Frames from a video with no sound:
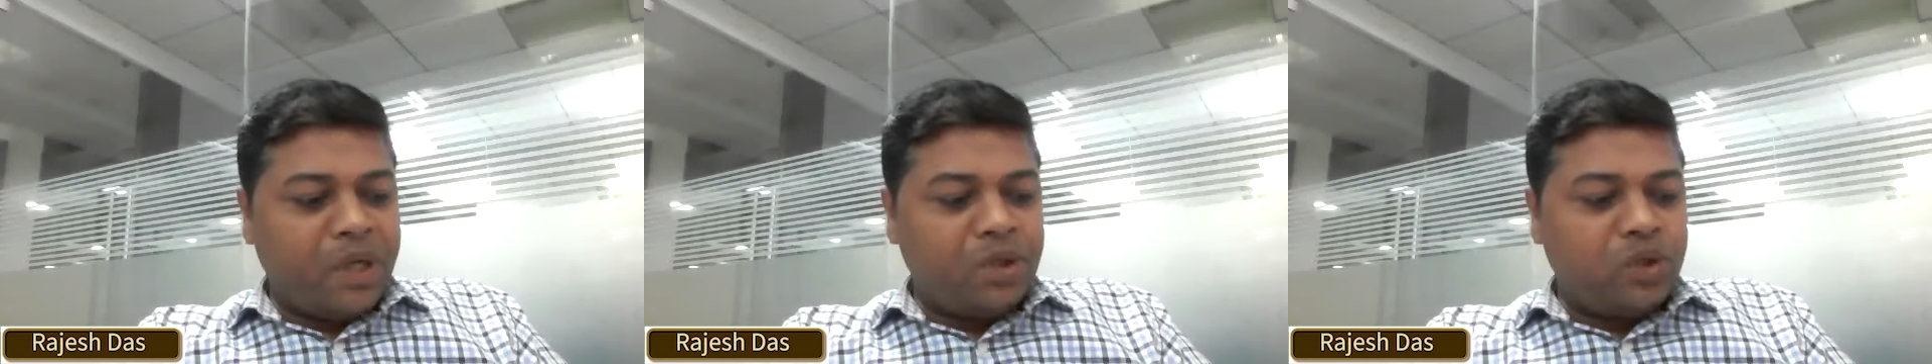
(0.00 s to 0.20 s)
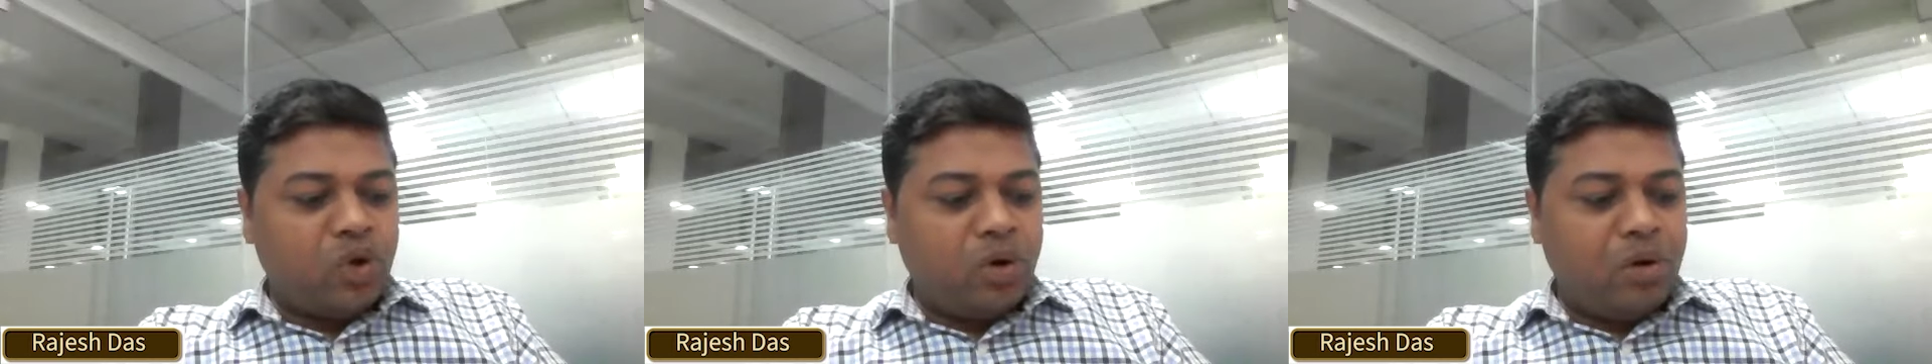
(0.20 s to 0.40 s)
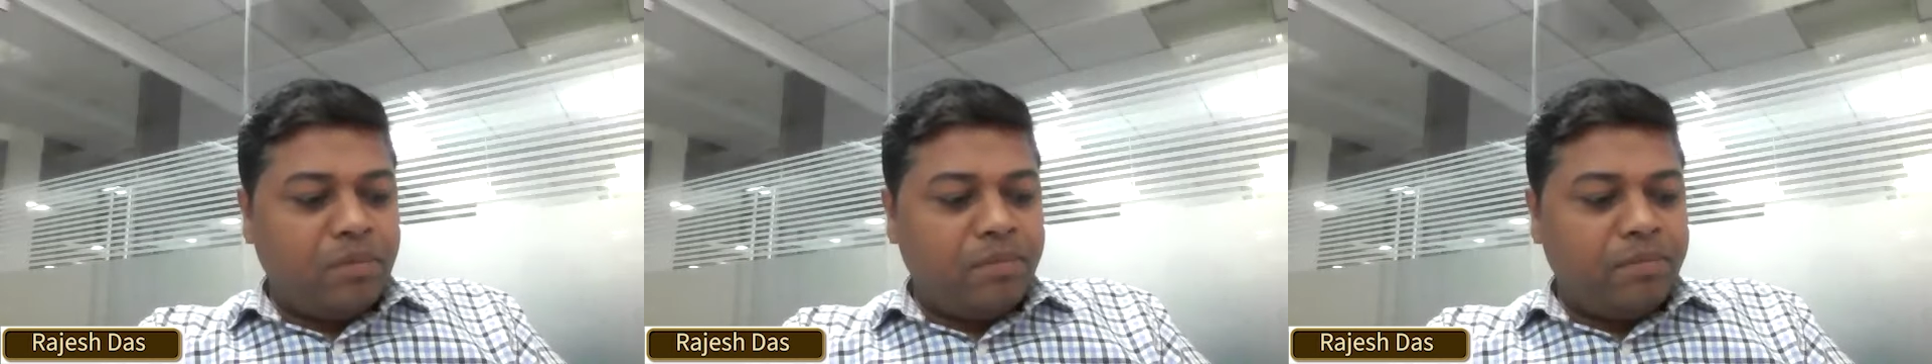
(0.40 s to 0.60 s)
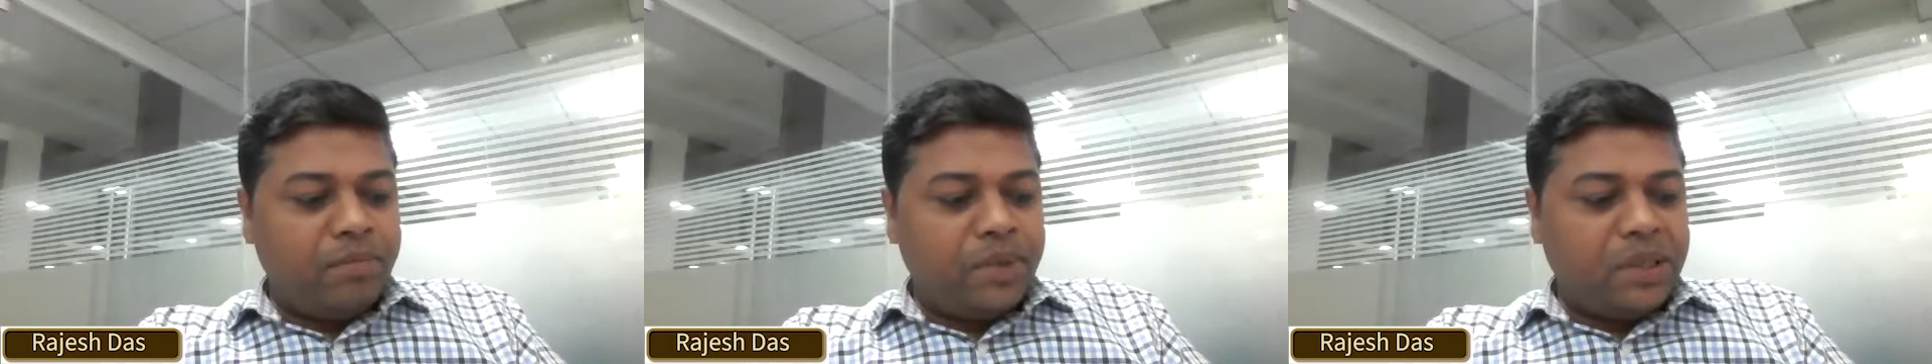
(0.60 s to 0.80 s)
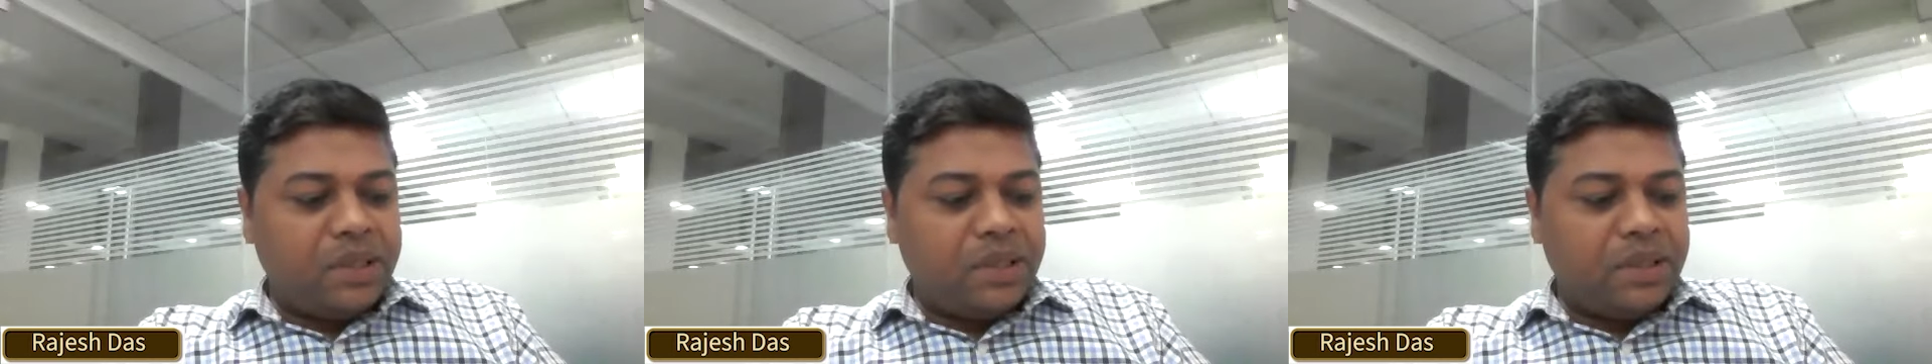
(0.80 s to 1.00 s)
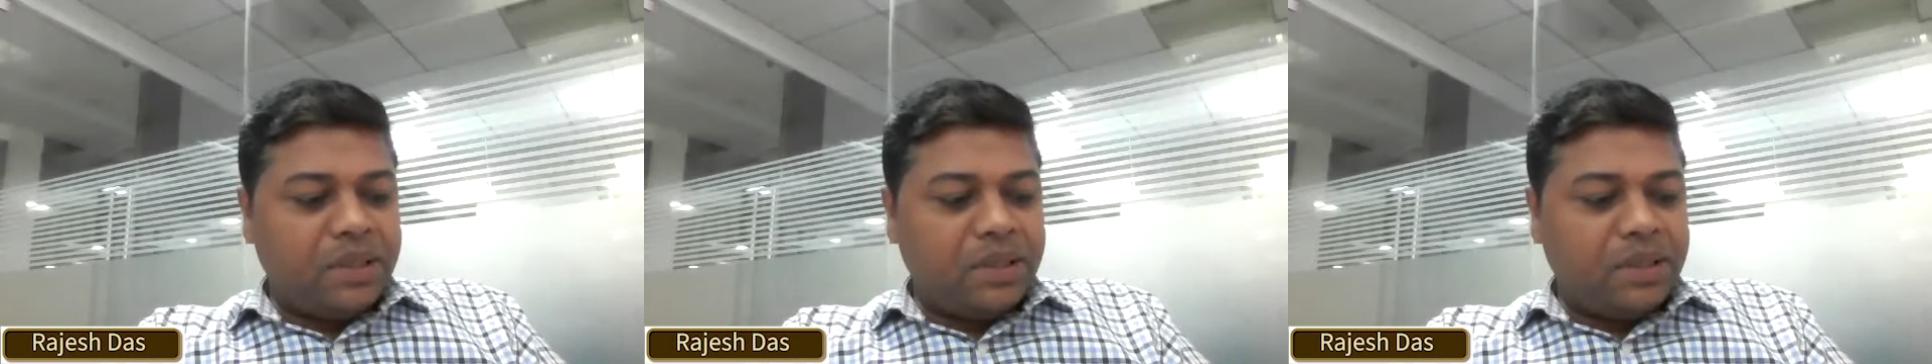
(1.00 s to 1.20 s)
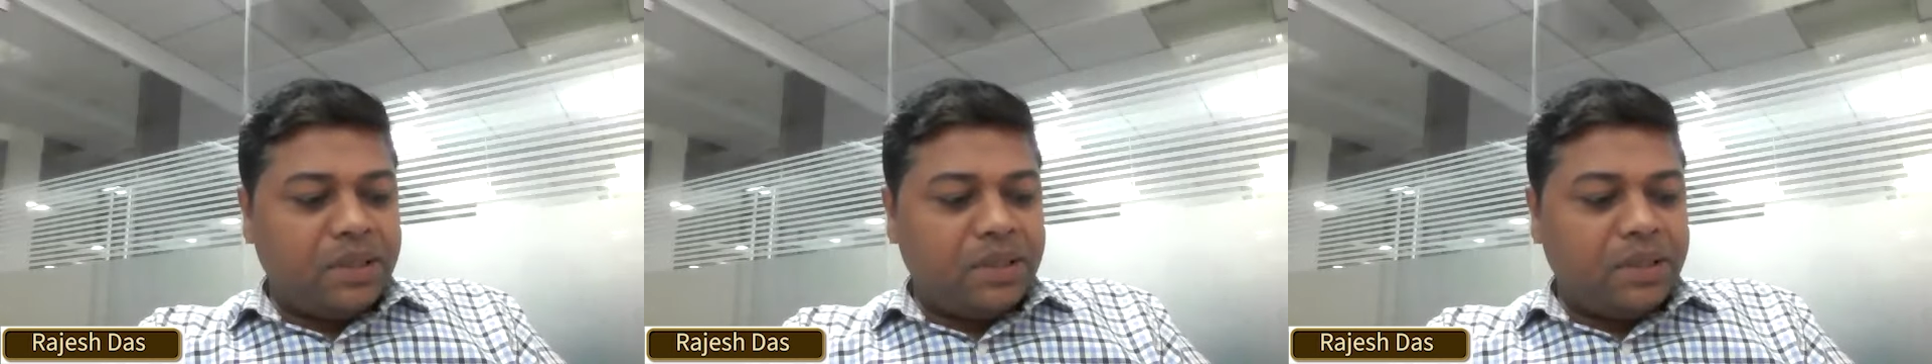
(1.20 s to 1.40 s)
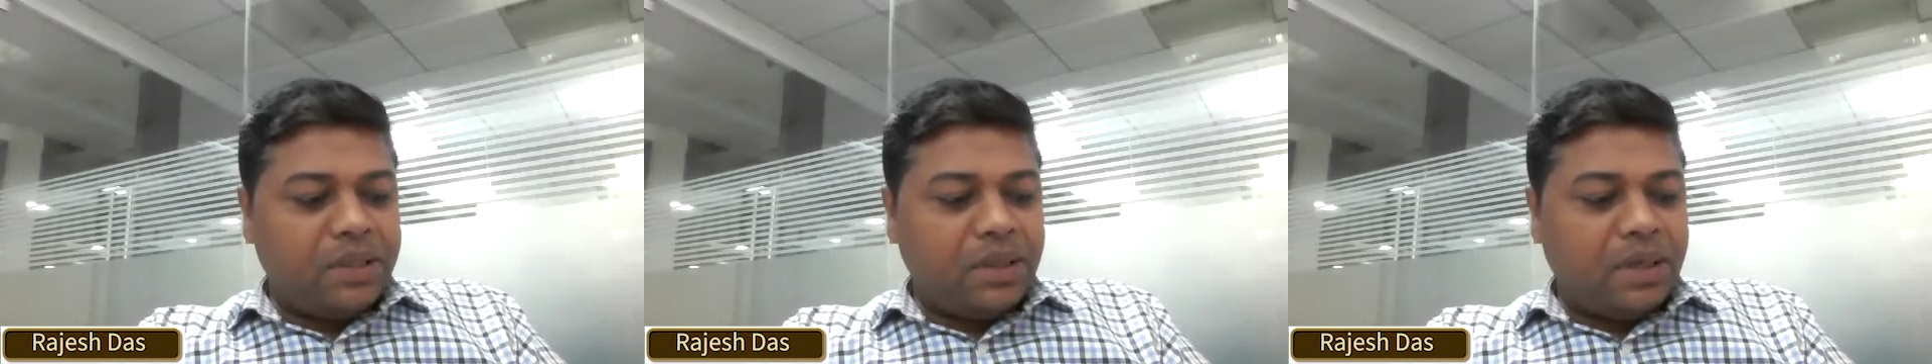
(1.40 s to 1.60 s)
So,
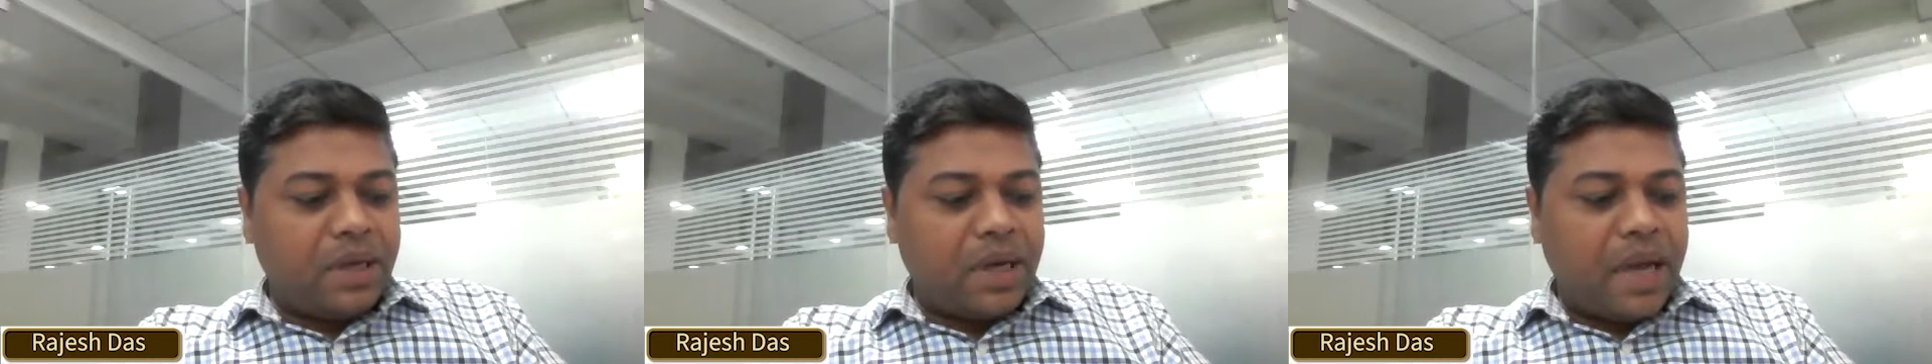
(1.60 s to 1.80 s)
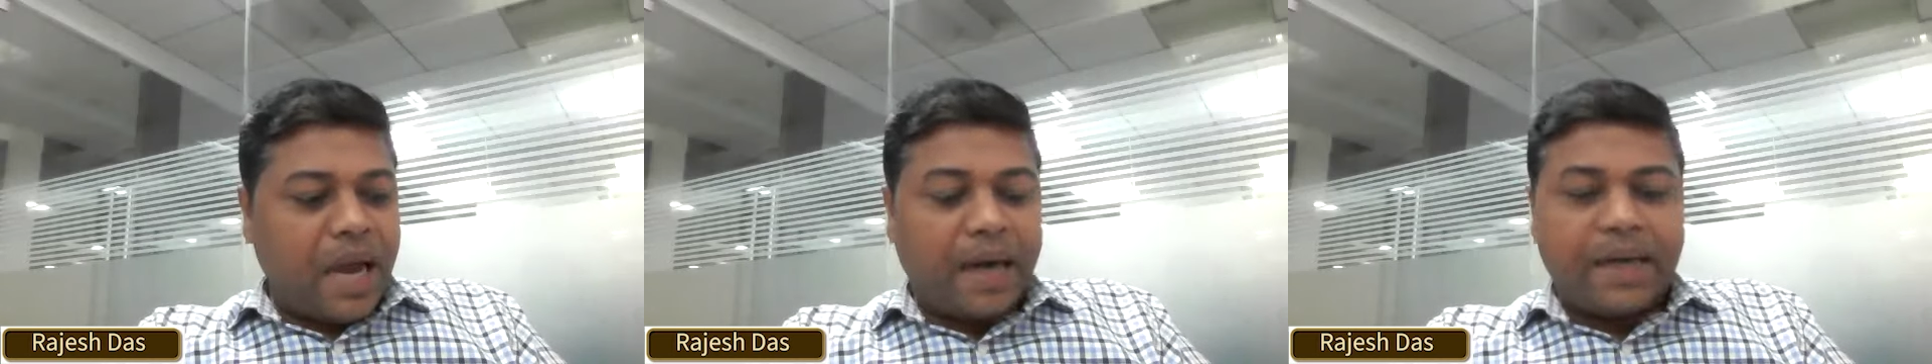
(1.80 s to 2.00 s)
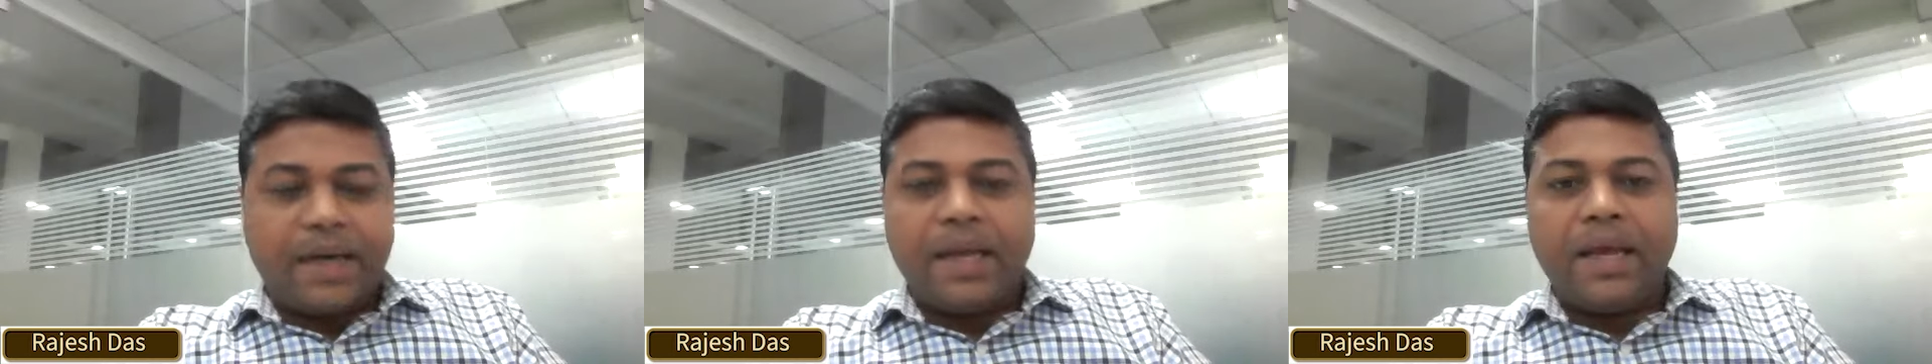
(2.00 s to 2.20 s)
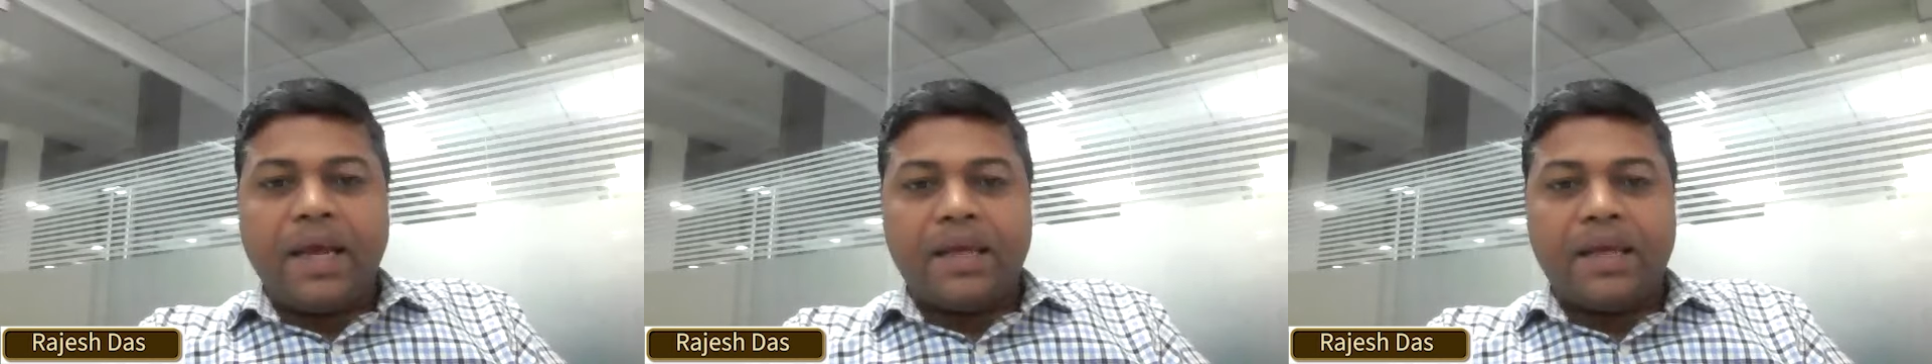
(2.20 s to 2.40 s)
acting